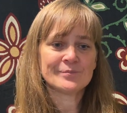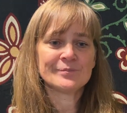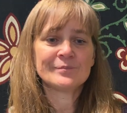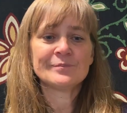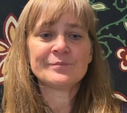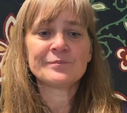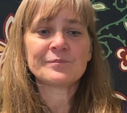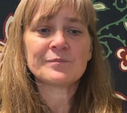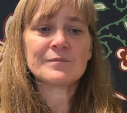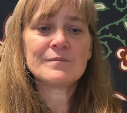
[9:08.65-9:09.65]

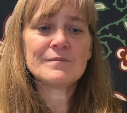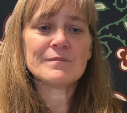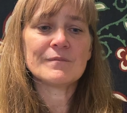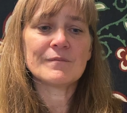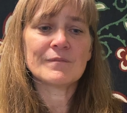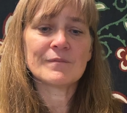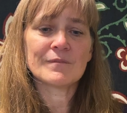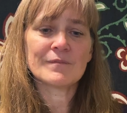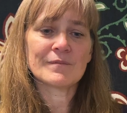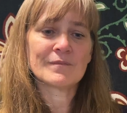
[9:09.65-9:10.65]

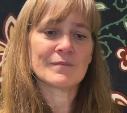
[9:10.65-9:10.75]
(silence)